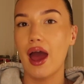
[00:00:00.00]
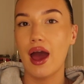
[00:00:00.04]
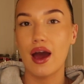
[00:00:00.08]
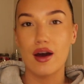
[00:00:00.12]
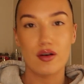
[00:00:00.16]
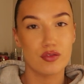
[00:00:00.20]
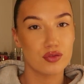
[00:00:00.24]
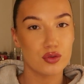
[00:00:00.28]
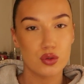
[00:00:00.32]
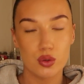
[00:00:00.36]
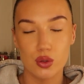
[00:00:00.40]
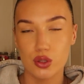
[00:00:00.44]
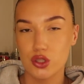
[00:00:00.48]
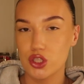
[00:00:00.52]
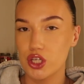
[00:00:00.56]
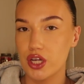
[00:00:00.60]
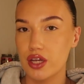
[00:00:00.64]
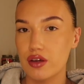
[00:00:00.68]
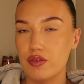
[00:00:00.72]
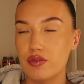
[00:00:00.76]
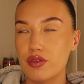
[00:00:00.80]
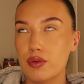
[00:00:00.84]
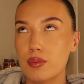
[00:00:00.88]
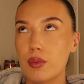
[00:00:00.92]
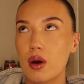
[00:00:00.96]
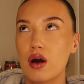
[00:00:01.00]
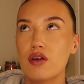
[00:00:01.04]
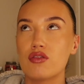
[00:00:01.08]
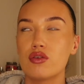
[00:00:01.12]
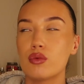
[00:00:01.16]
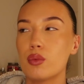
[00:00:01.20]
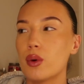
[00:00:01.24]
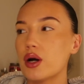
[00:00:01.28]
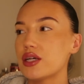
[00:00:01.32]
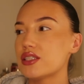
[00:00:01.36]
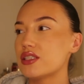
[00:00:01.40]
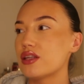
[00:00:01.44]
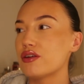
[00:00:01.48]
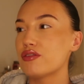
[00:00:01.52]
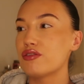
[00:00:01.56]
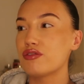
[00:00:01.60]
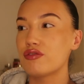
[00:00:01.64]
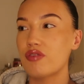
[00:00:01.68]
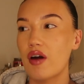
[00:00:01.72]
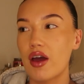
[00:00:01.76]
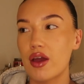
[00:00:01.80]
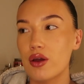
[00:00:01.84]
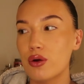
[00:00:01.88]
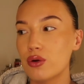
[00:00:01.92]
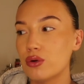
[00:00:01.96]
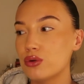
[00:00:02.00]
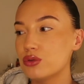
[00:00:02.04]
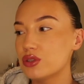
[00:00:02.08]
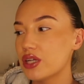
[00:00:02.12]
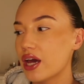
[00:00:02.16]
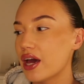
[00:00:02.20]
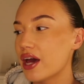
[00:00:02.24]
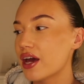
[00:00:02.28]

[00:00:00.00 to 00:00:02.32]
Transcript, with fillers: have to achieve them, otherwise they've failed,